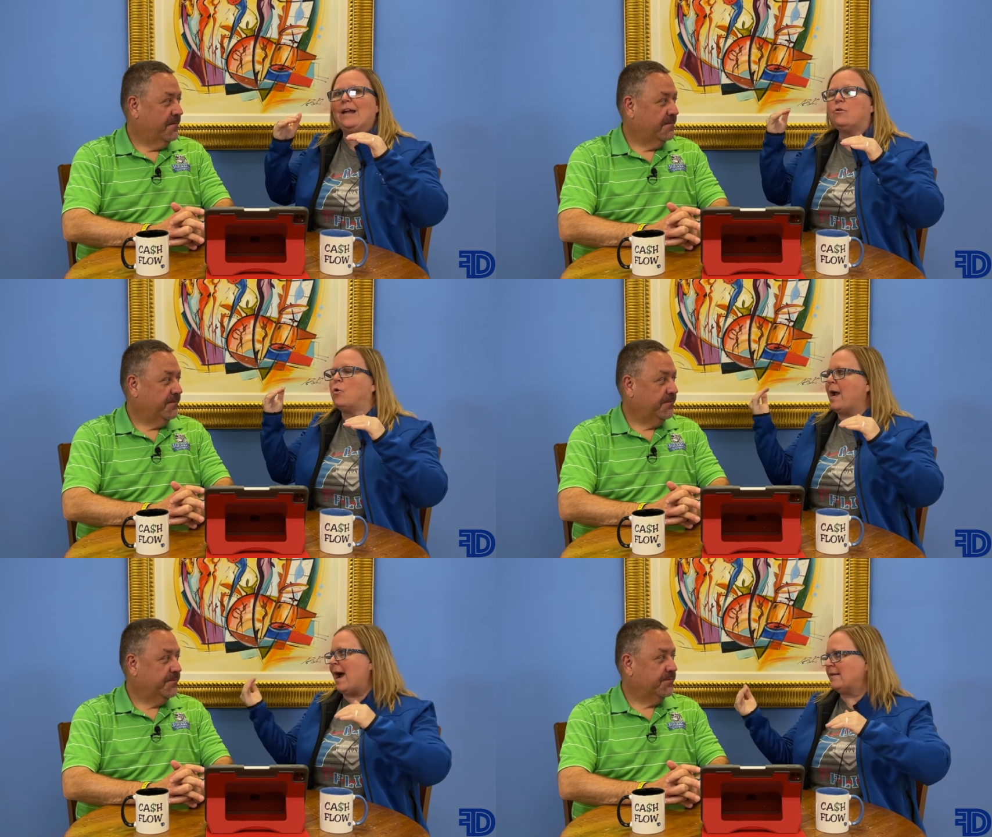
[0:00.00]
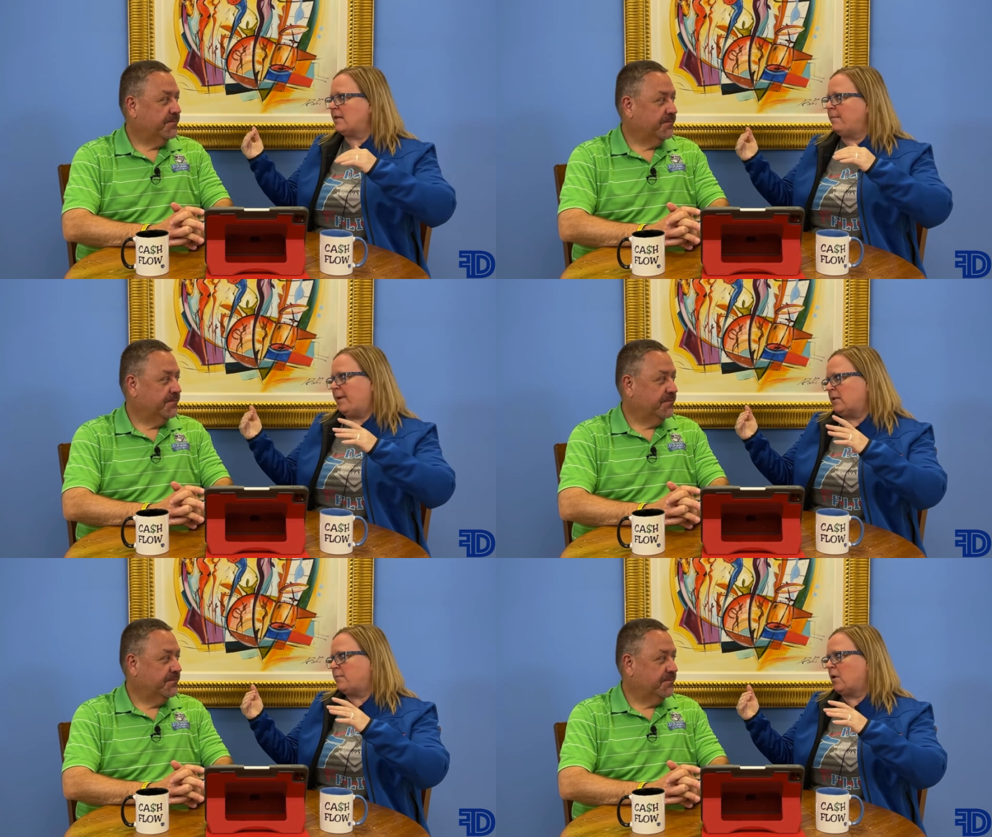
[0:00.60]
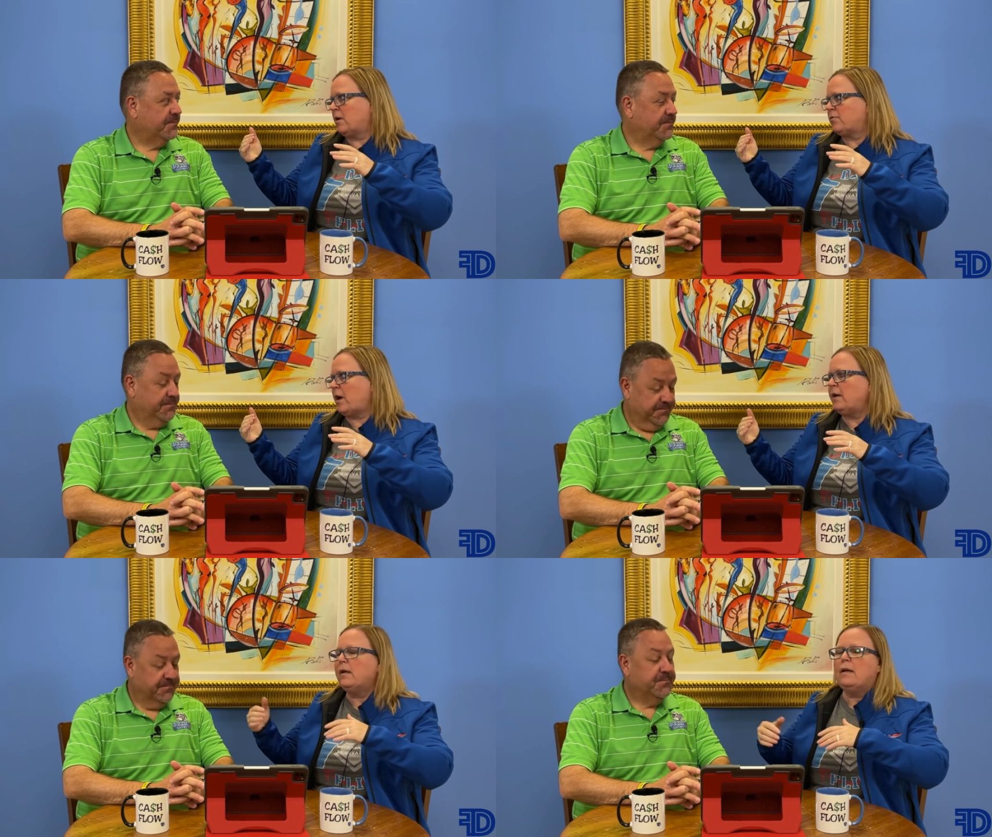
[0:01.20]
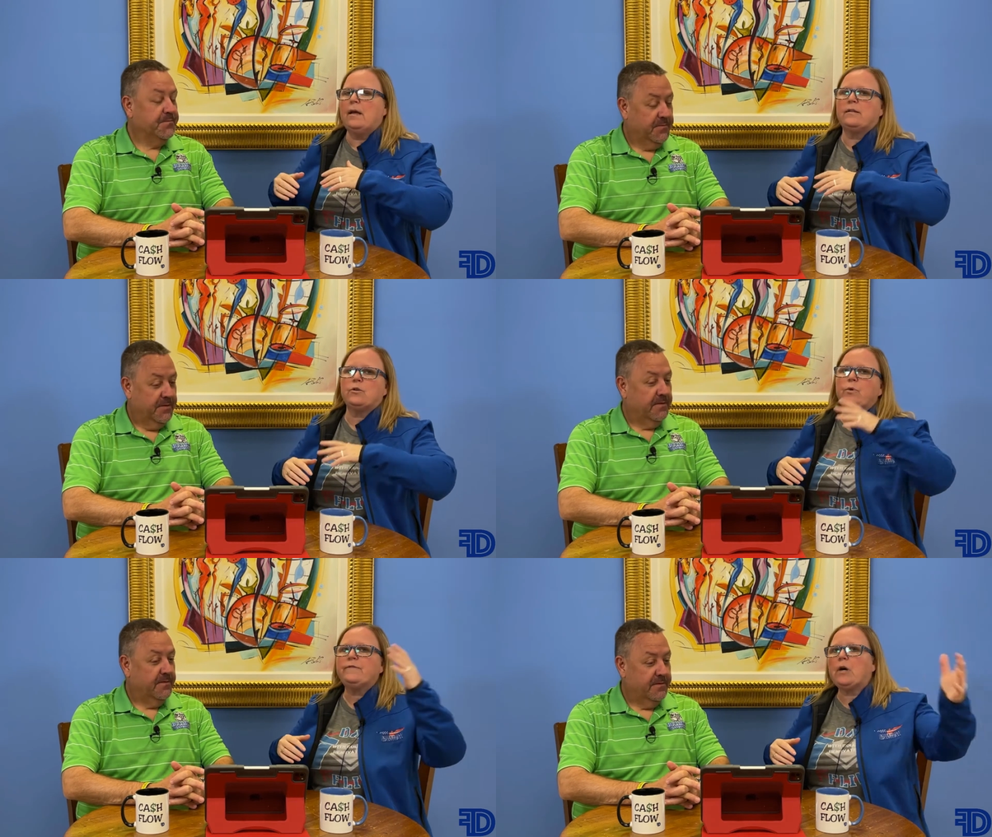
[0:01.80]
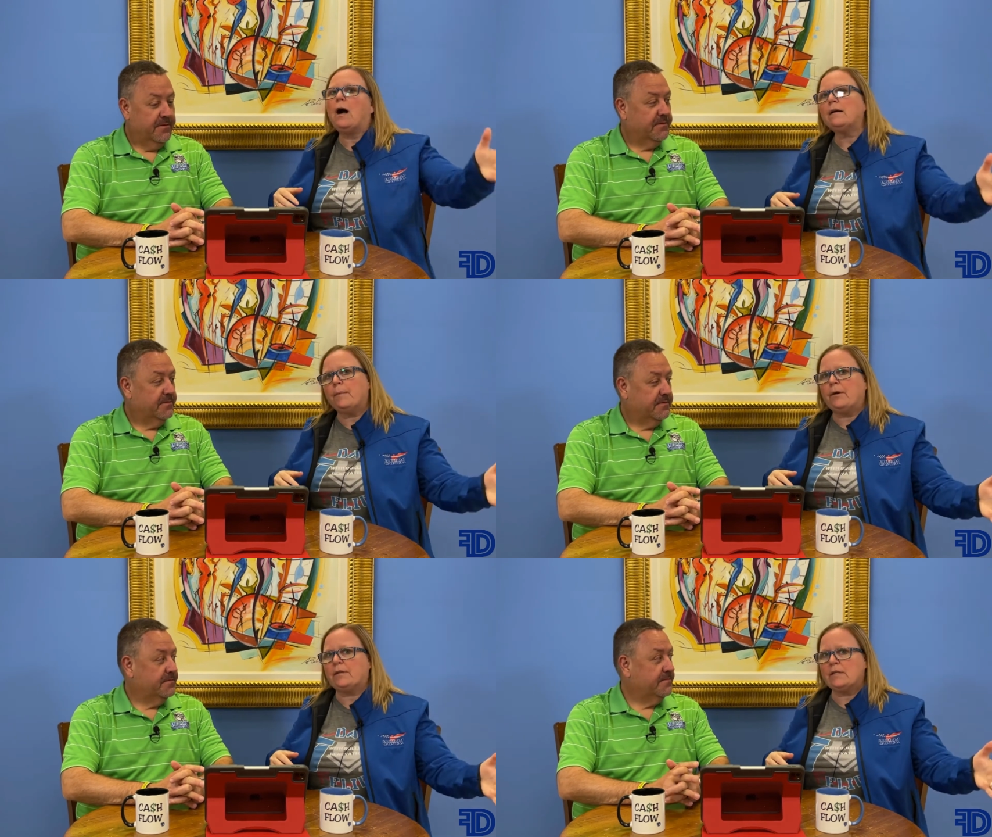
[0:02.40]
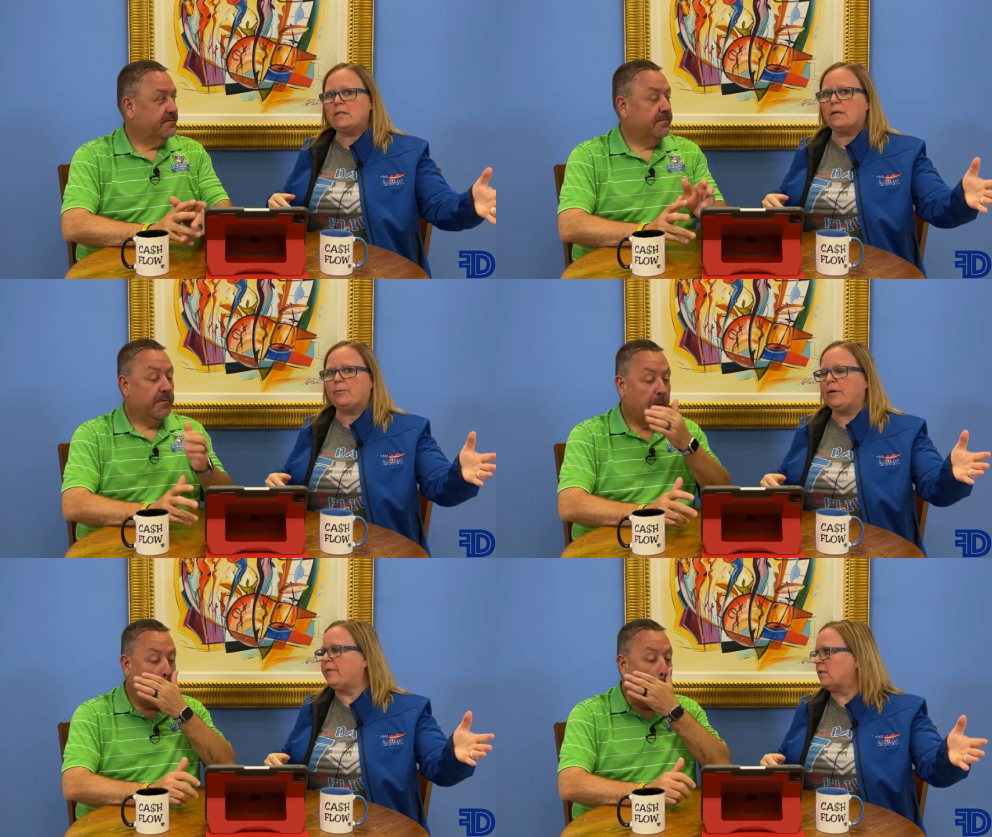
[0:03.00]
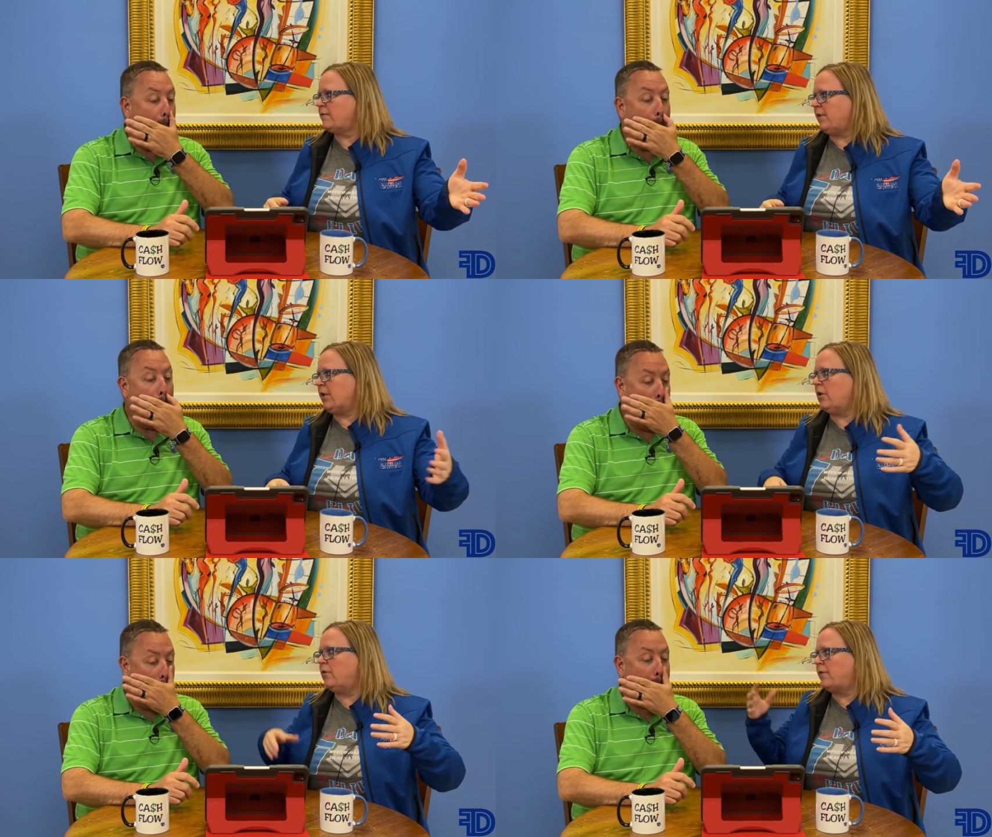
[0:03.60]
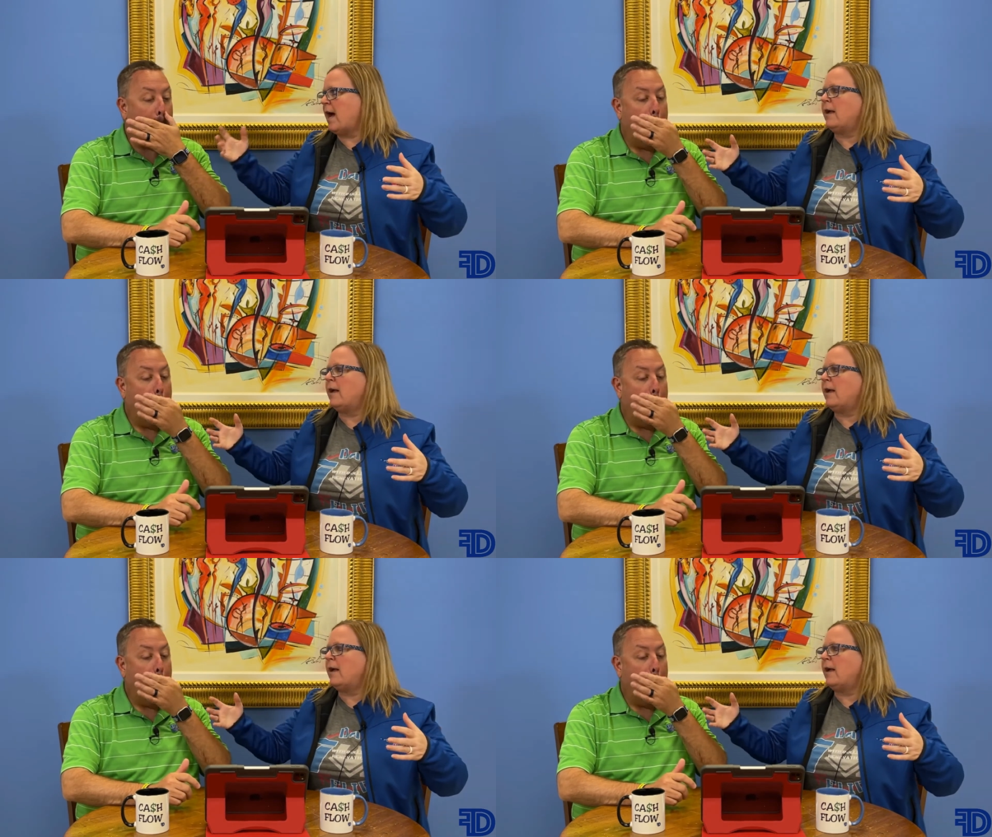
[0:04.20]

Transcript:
Speaker 1: and or asset benchmarks, mm-hmm. right? And so we've talked about this in a previous video of